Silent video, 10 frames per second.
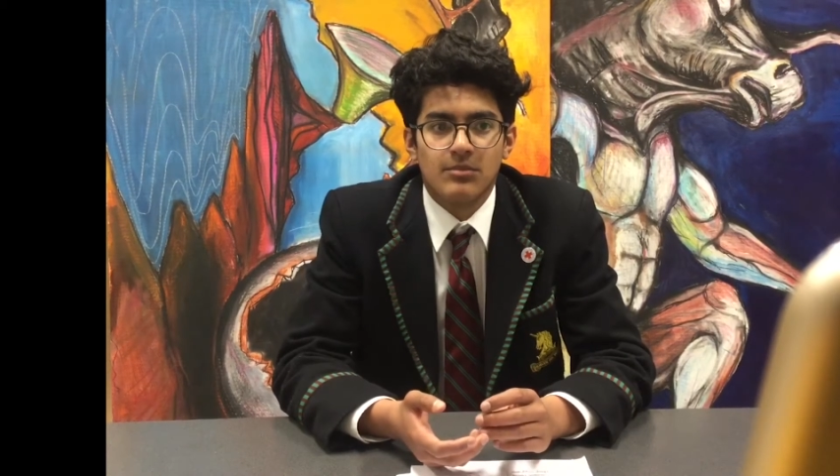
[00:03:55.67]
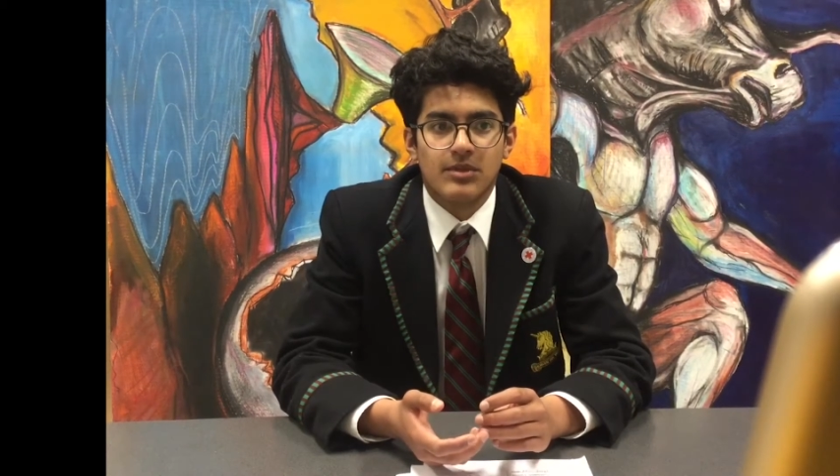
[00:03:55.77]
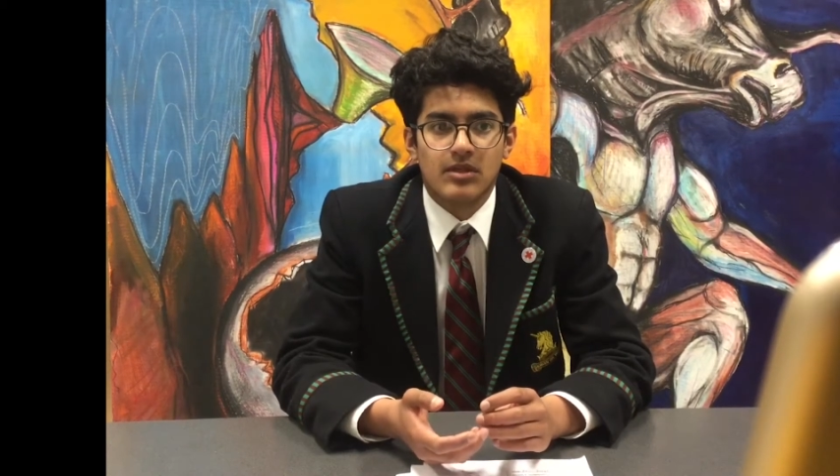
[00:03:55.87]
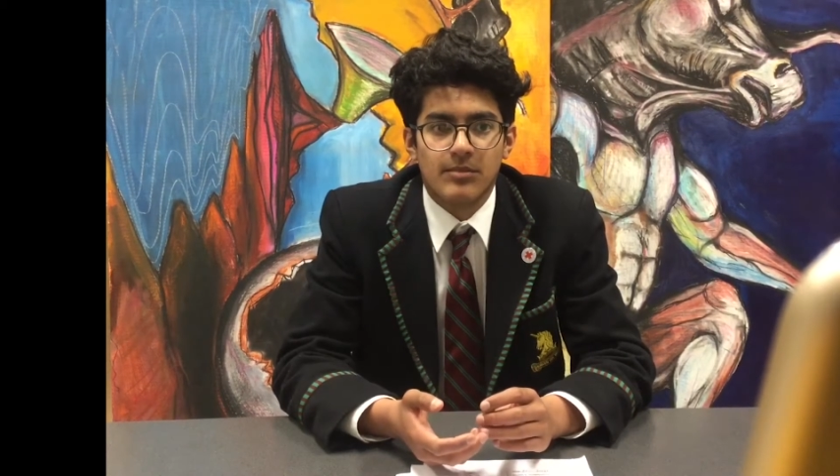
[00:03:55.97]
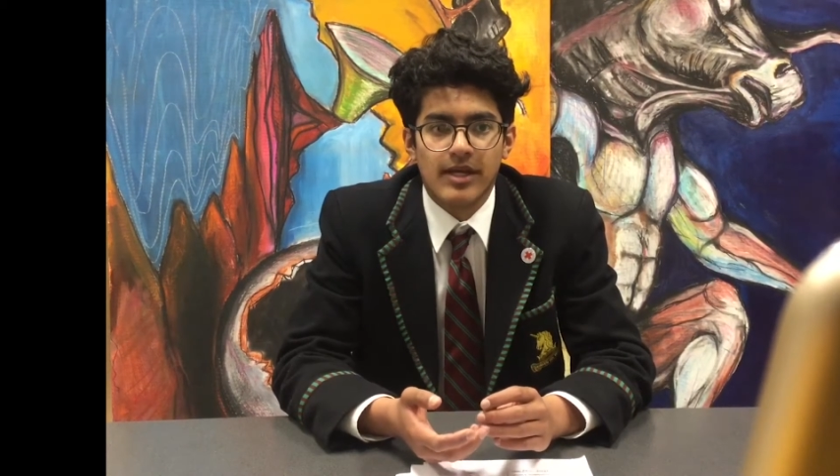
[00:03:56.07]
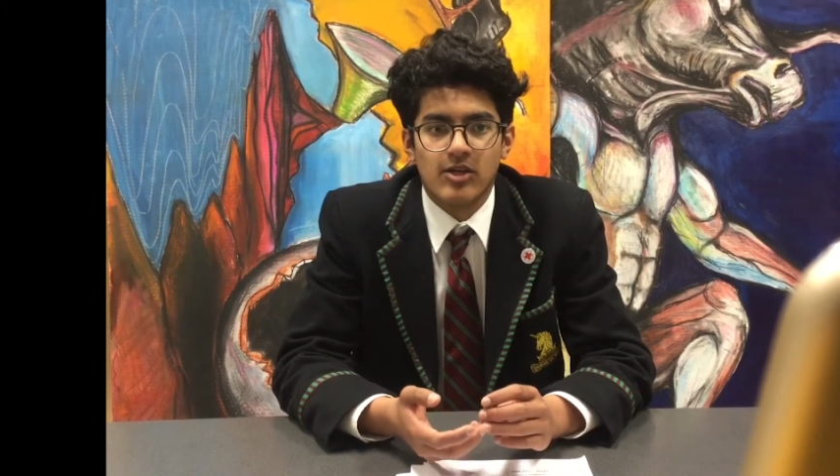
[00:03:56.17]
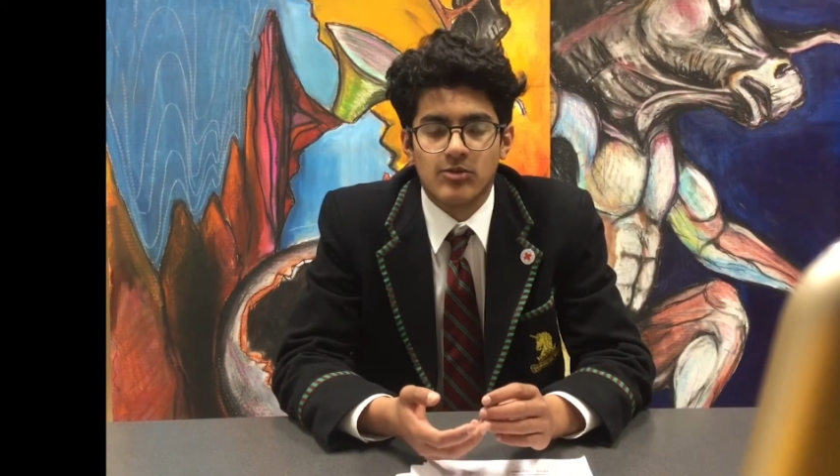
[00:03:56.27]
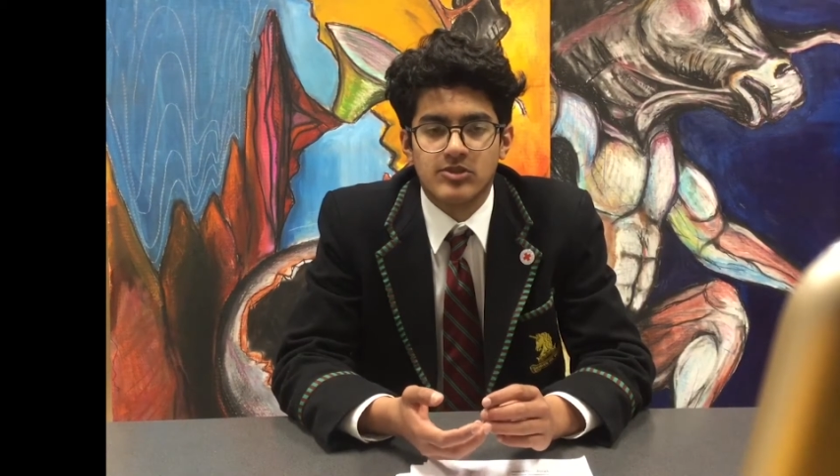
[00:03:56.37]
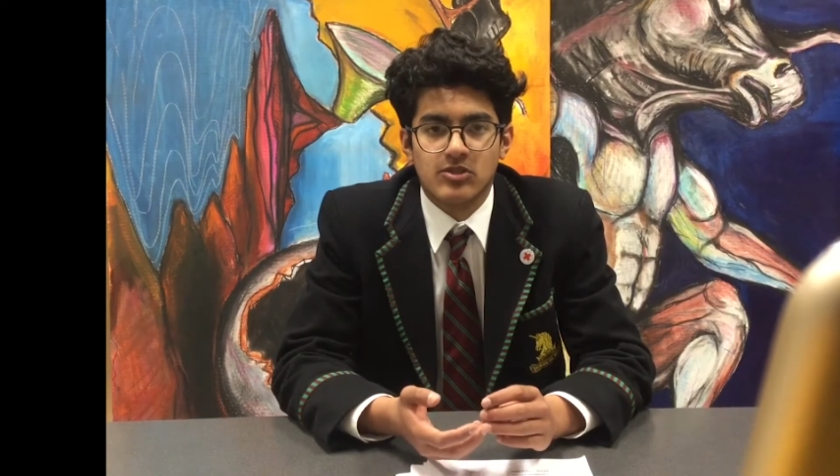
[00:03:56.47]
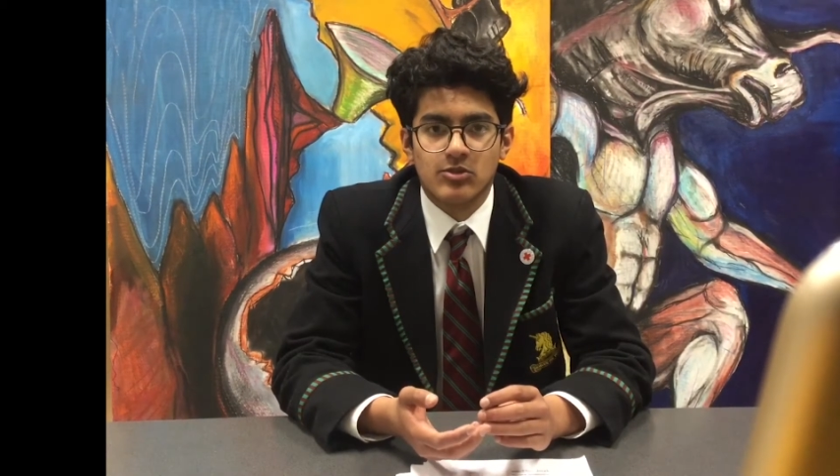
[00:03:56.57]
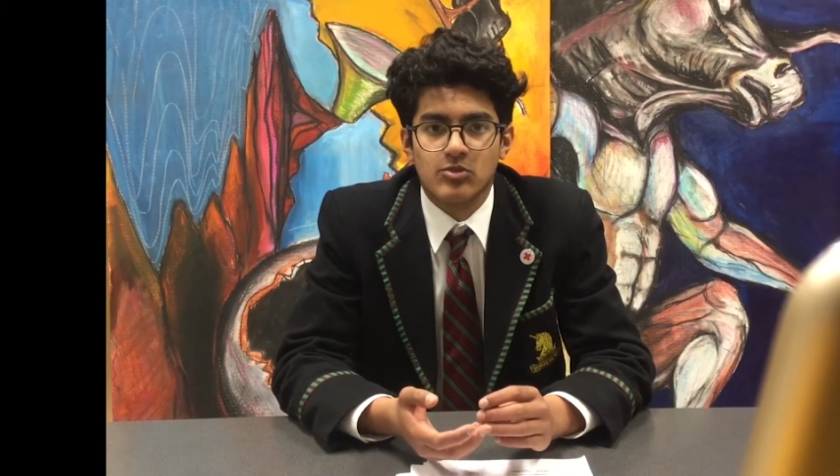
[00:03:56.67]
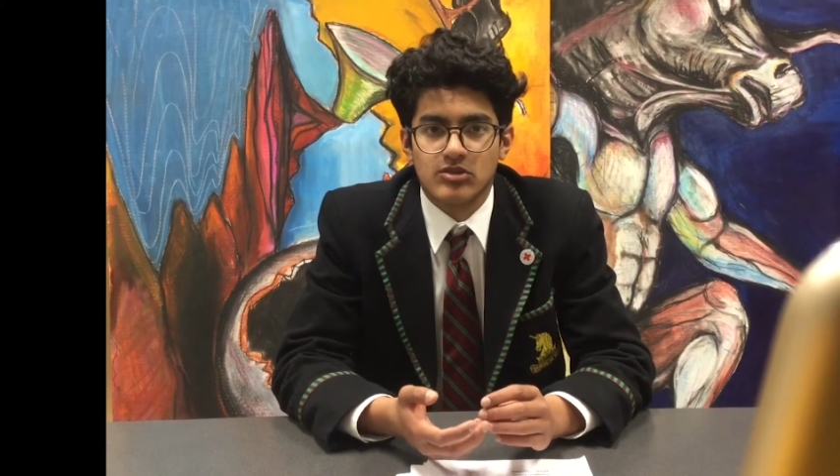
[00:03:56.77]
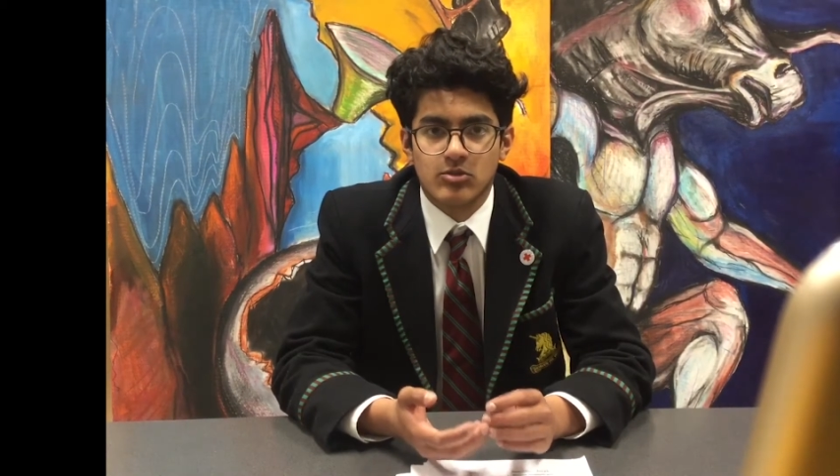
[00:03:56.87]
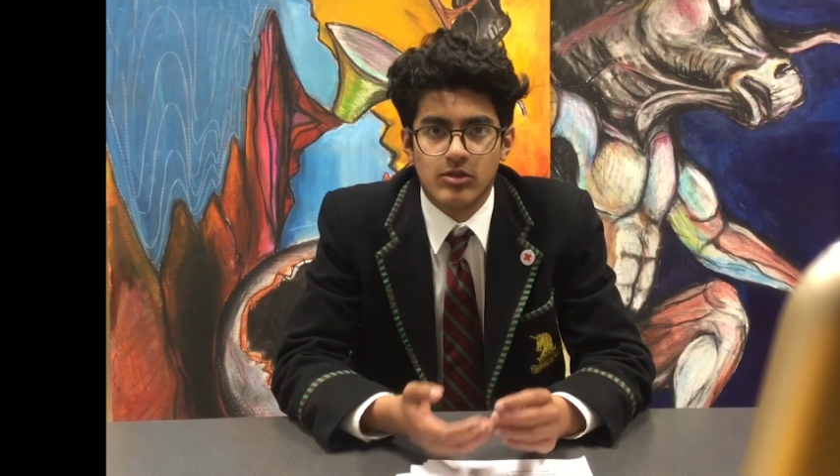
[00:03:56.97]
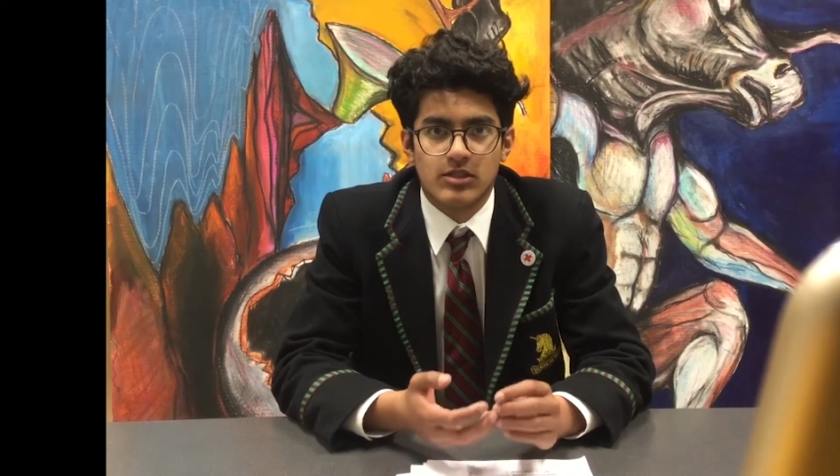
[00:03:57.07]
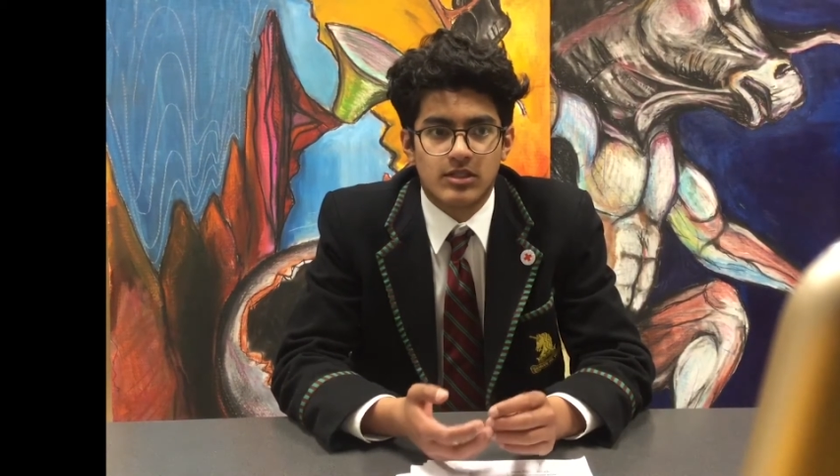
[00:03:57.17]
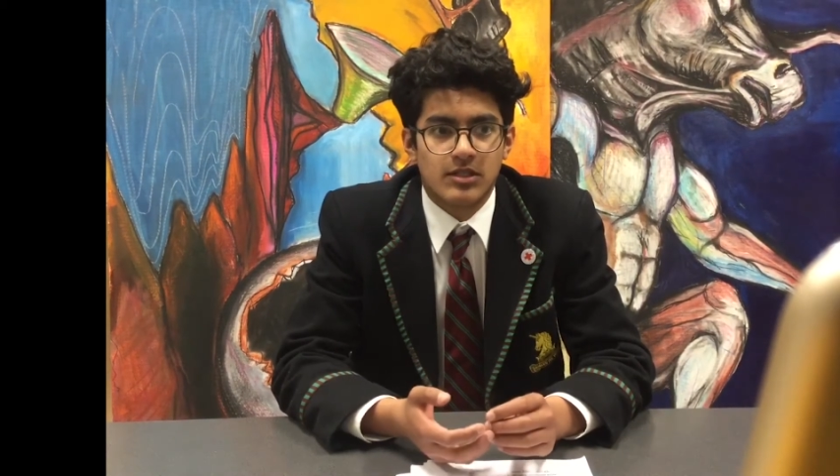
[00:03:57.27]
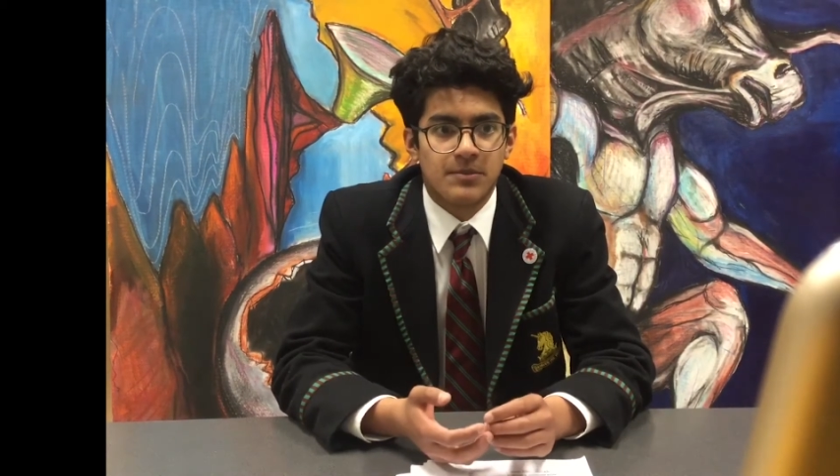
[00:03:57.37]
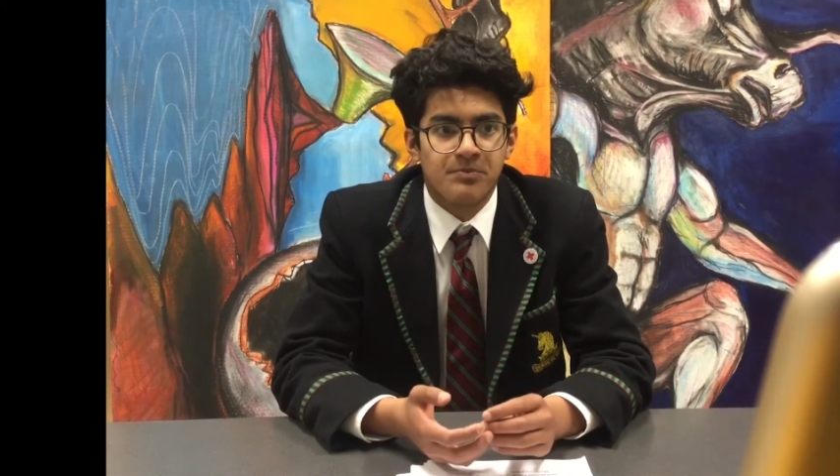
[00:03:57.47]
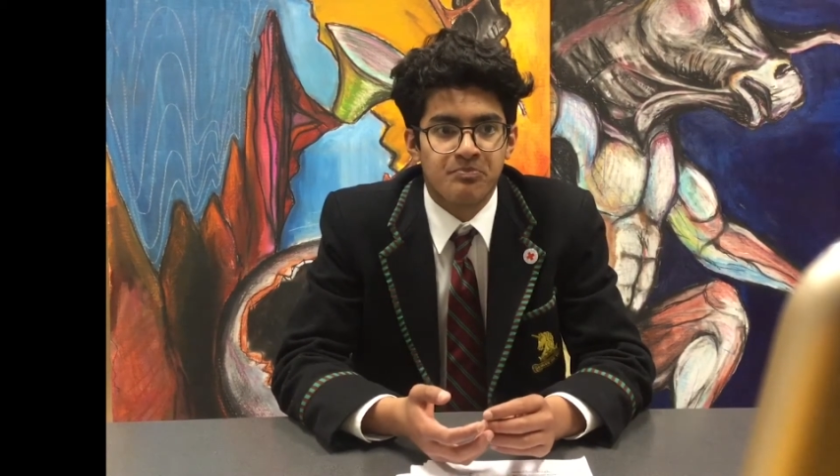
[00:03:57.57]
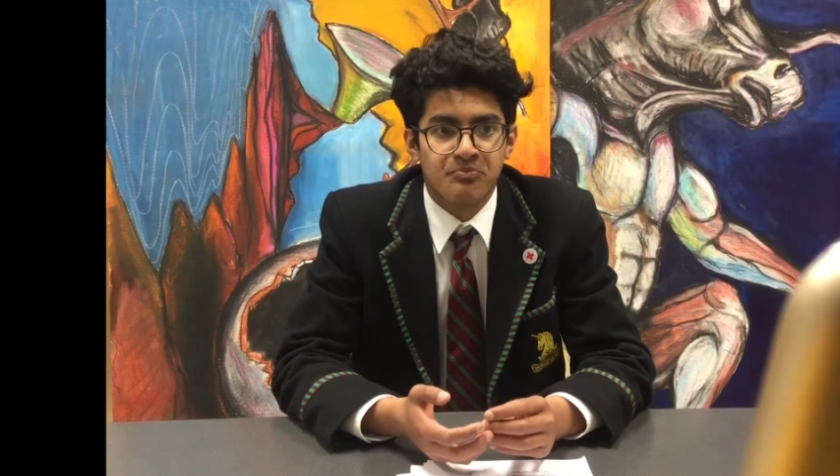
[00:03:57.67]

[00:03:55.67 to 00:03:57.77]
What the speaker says: but the main obstacle was quantity.